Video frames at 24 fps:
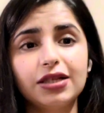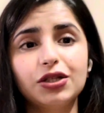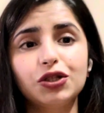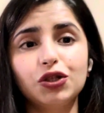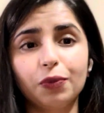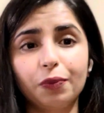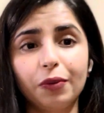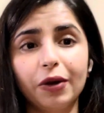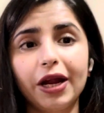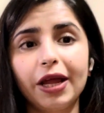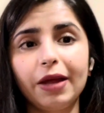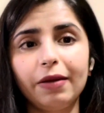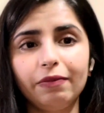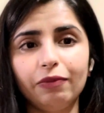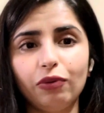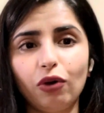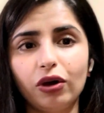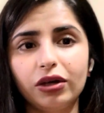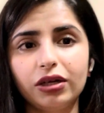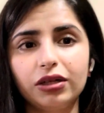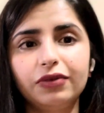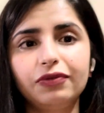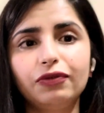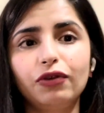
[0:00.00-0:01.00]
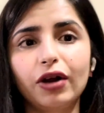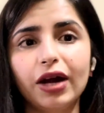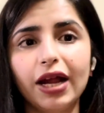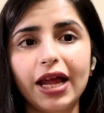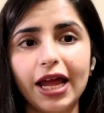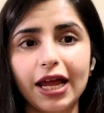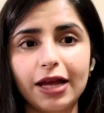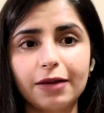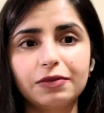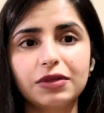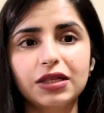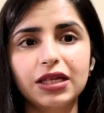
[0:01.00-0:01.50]
super important for
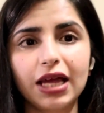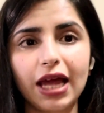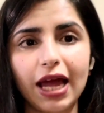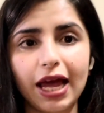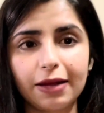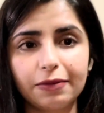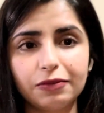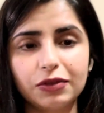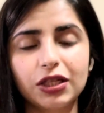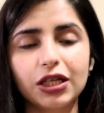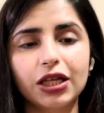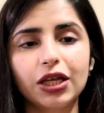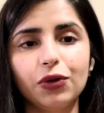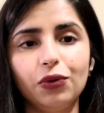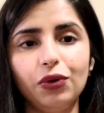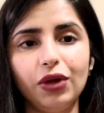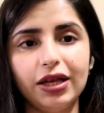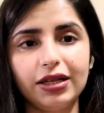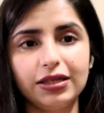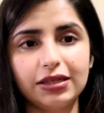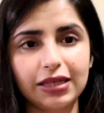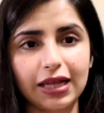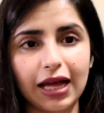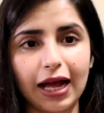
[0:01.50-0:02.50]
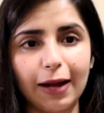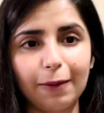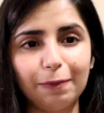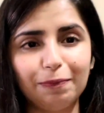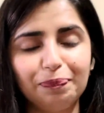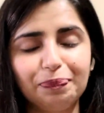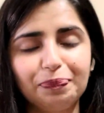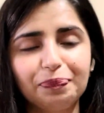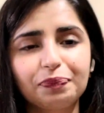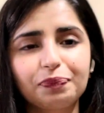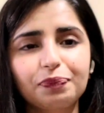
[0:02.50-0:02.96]
AMC MCQ exam.